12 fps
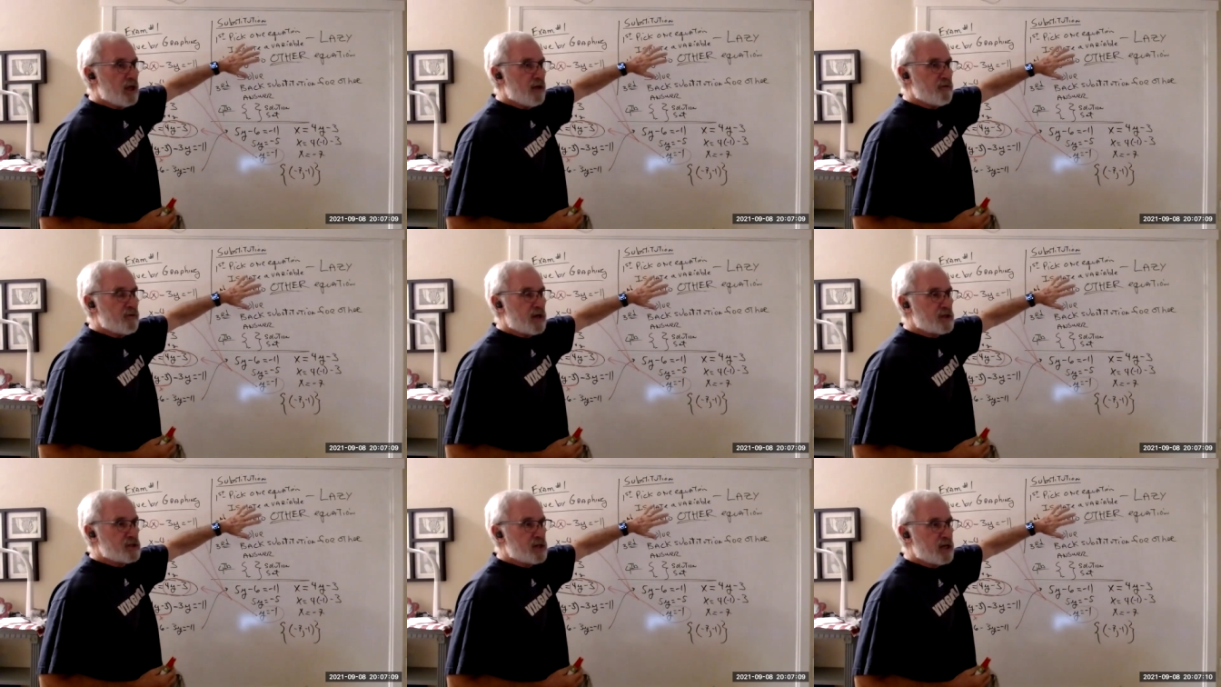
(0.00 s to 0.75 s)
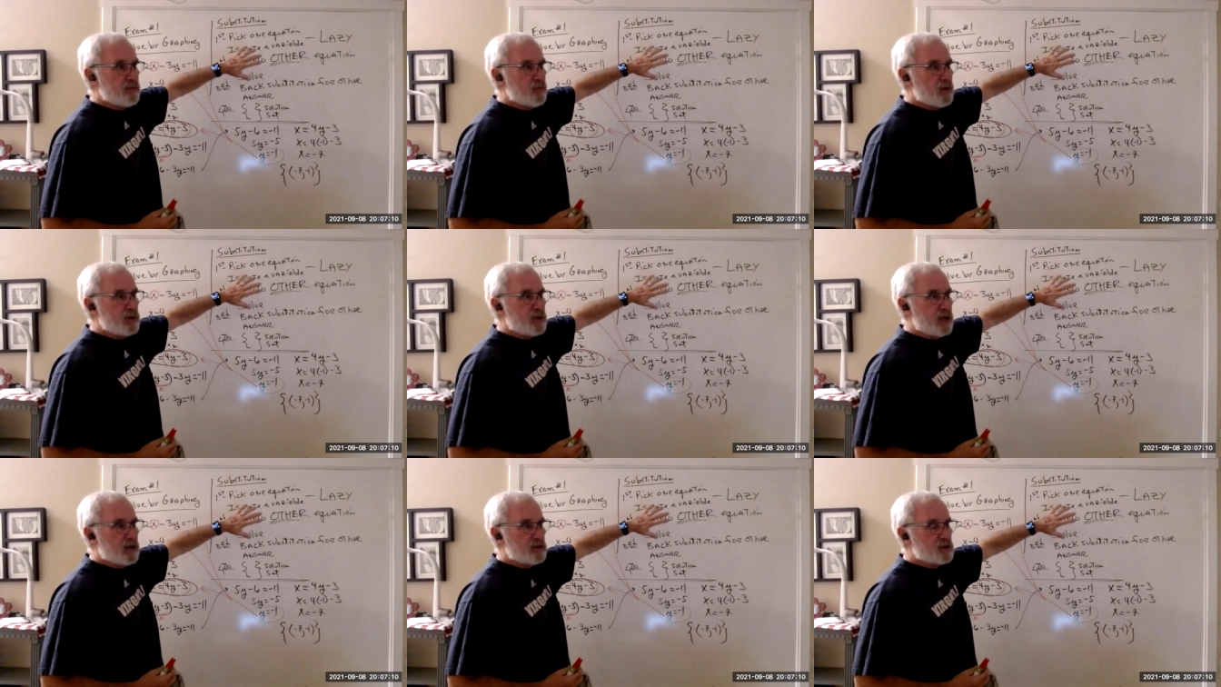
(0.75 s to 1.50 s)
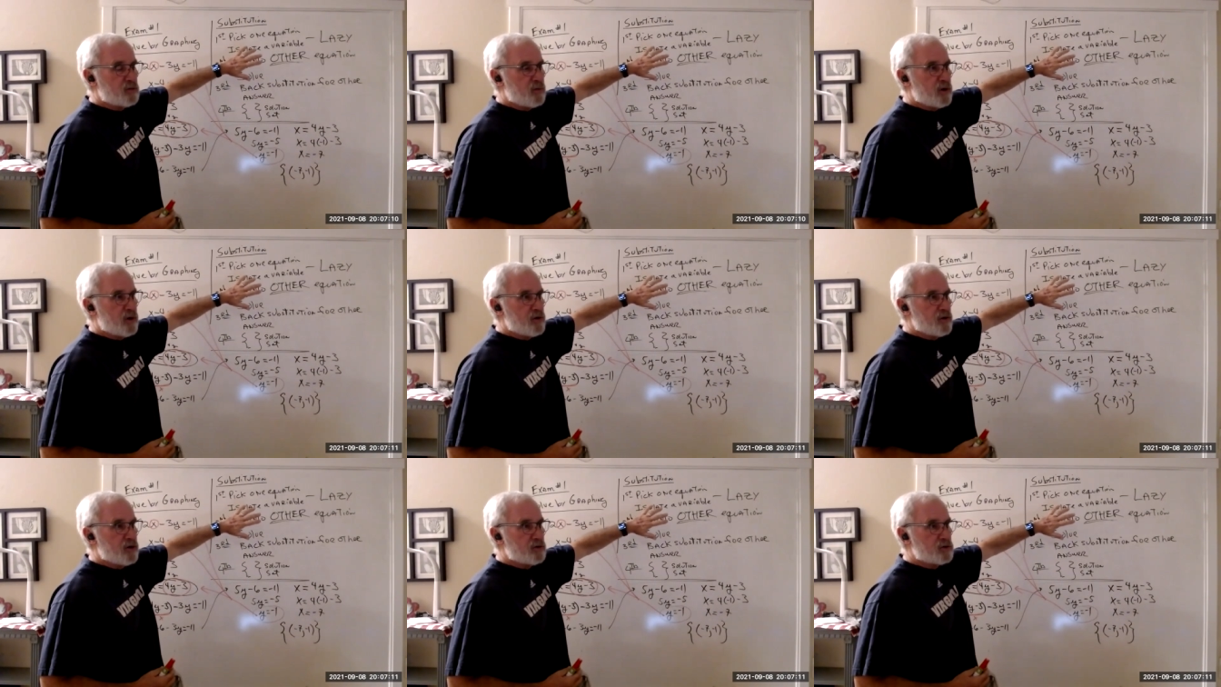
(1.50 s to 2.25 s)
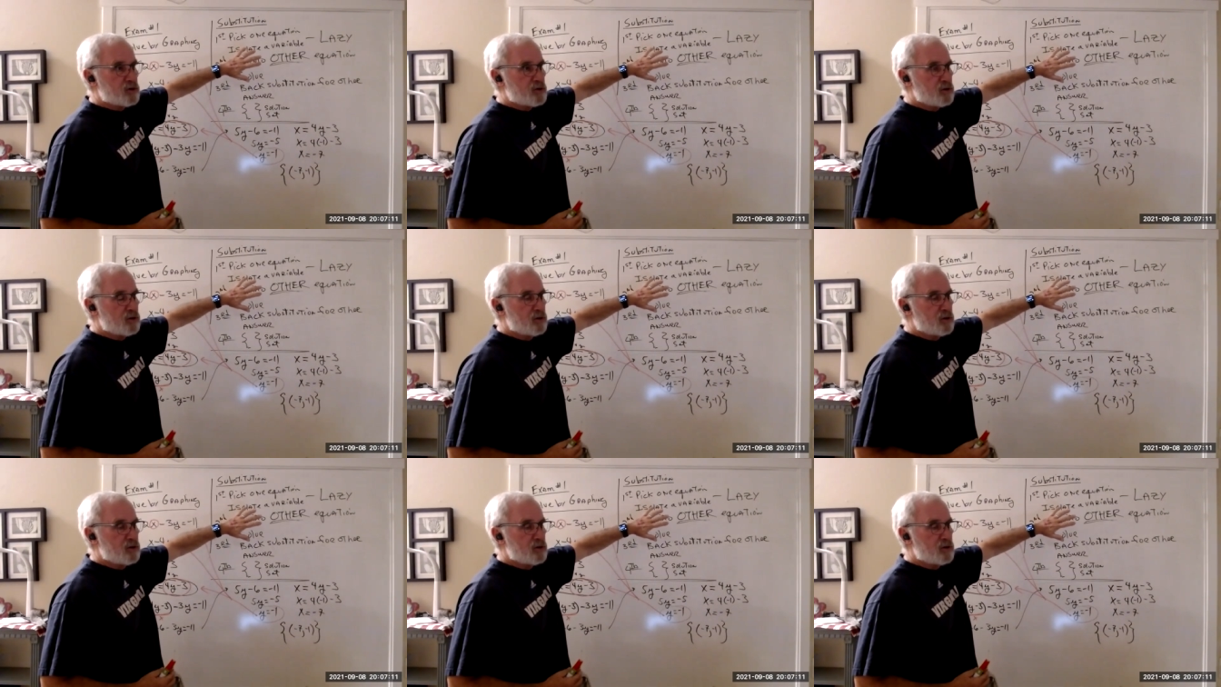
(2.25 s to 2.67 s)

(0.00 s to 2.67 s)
Have you guys got them written down somewhere in your notes?